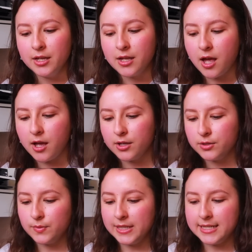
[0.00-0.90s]

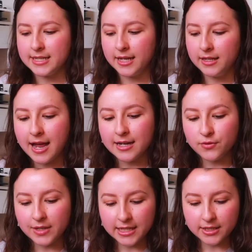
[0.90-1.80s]
card reader, and
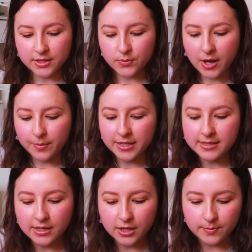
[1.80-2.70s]
it's really good as well
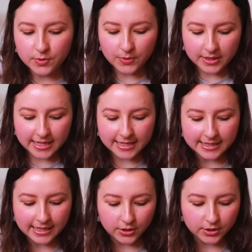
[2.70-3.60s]
because it comes with
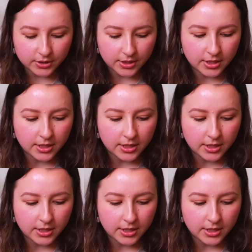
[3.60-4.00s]
these little